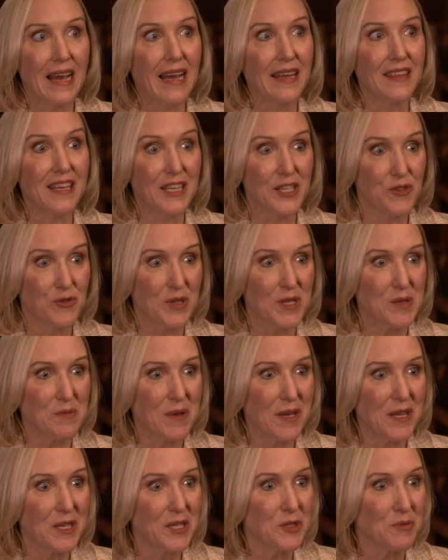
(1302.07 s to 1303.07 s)
I think it's risk
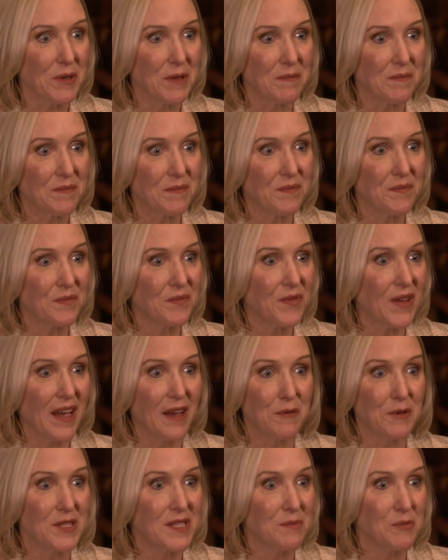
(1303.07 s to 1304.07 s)
management. Mm-hmm.
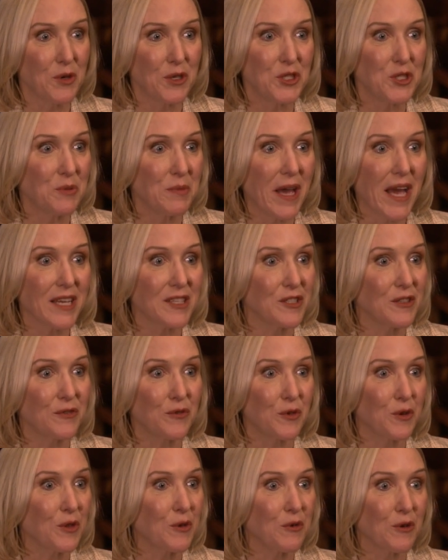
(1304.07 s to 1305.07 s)
I would point you back to
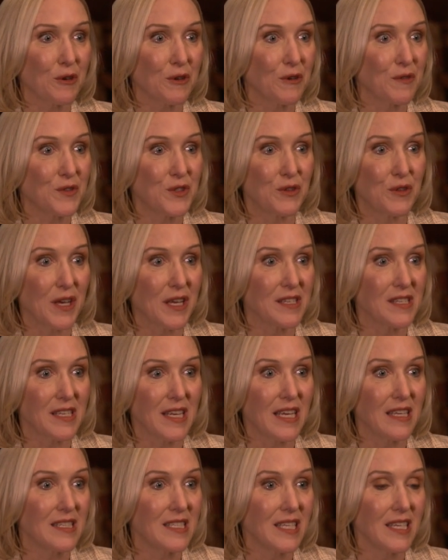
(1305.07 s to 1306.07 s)
fourth quarter of
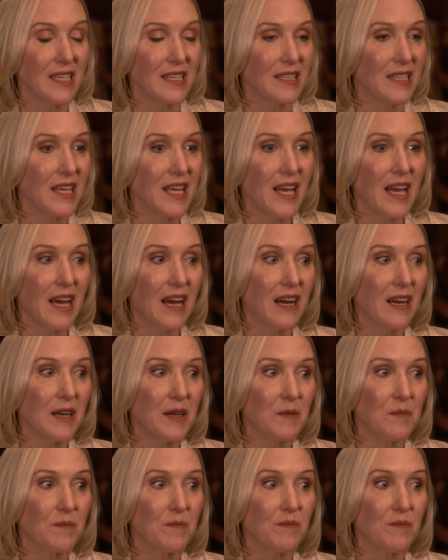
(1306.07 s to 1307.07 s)
2018.
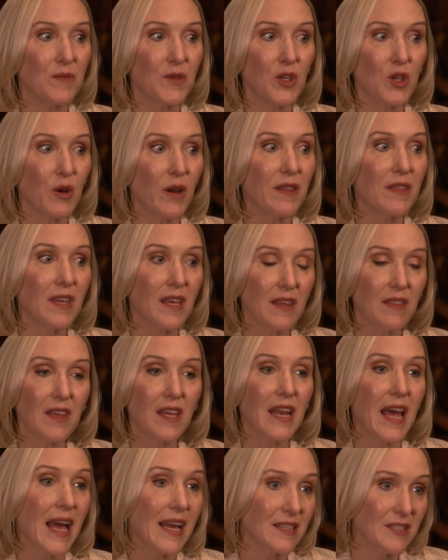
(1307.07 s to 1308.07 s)
Um, you know, I think
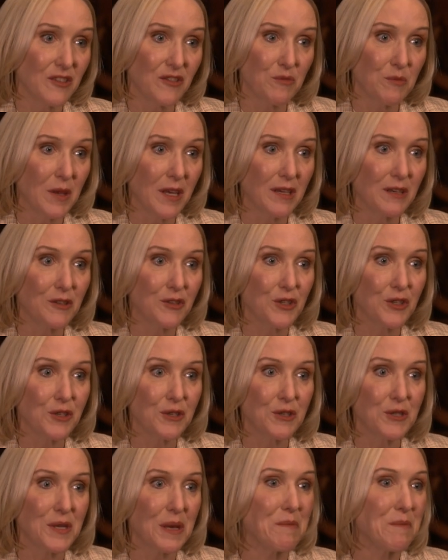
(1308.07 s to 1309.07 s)
that active
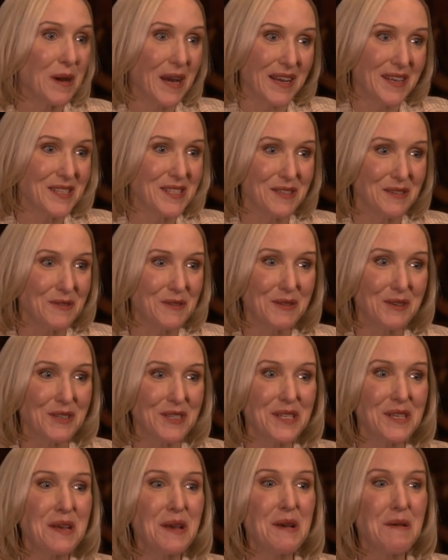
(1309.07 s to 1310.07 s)
managers, I'm biased, of
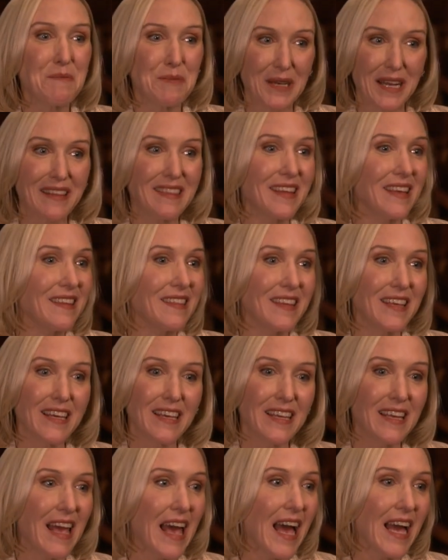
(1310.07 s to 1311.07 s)
course, but I think
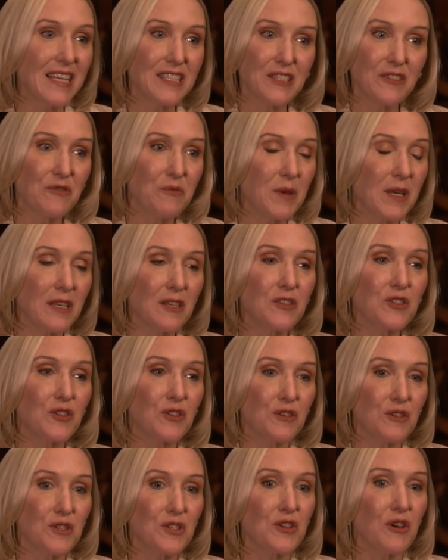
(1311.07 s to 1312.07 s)
that active
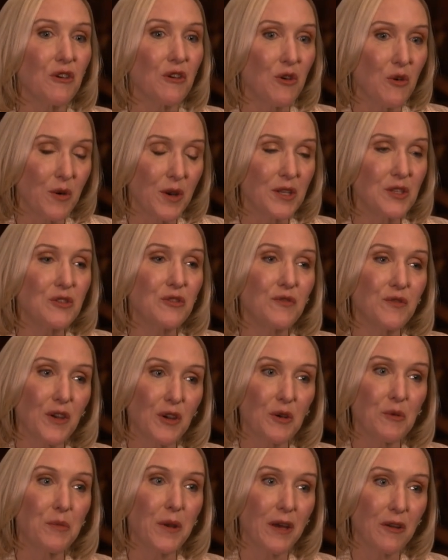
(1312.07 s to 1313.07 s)
managers are going to
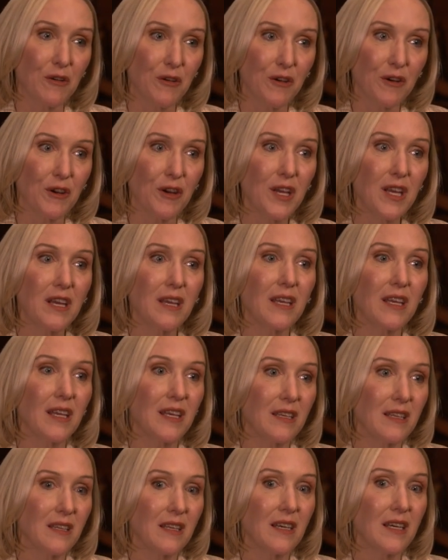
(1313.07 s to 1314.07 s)
fare better
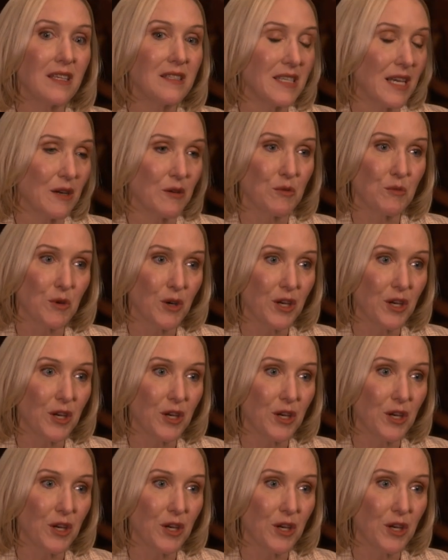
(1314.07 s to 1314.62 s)
in a down